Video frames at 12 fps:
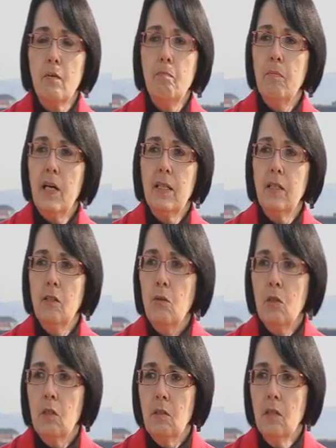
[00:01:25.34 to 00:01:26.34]
up by
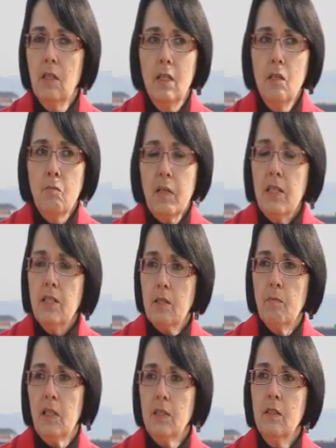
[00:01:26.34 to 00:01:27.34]
local
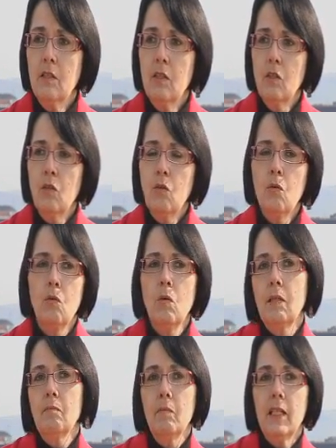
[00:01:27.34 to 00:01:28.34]
policemen who
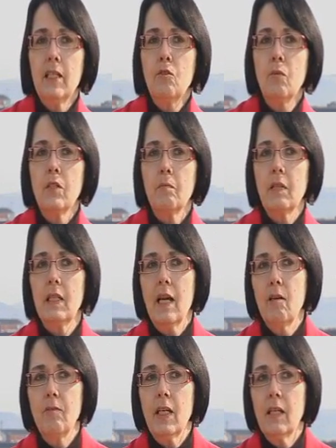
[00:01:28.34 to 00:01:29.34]
one minute would have been
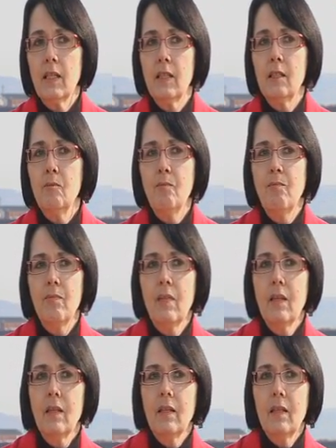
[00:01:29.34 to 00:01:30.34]
having
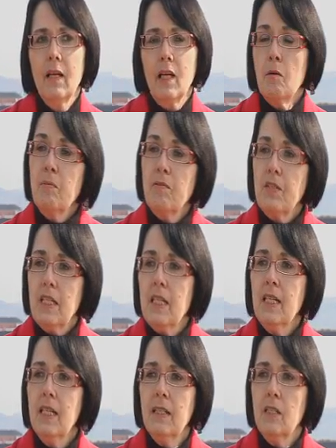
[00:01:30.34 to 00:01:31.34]
a cup of
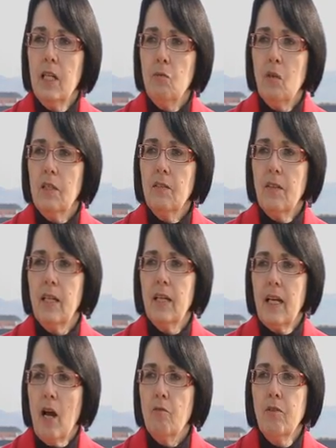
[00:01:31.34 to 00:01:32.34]
tea in one of their
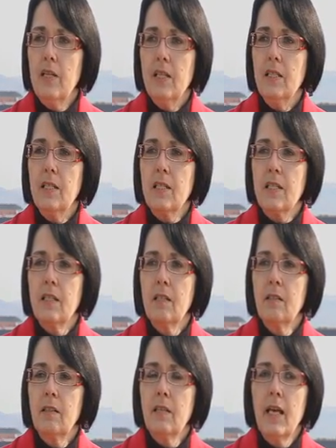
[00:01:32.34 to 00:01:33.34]
cafes.
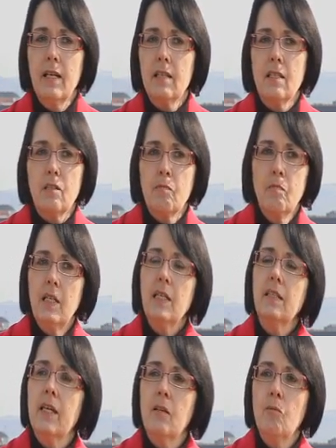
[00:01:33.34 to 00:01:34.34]
The next
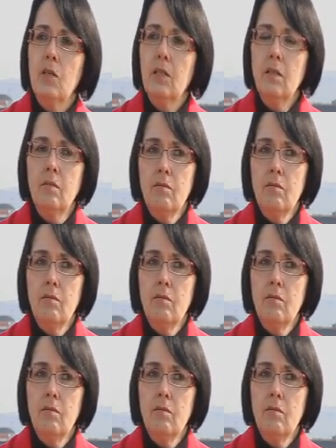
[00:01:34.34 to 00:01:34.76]
minute they were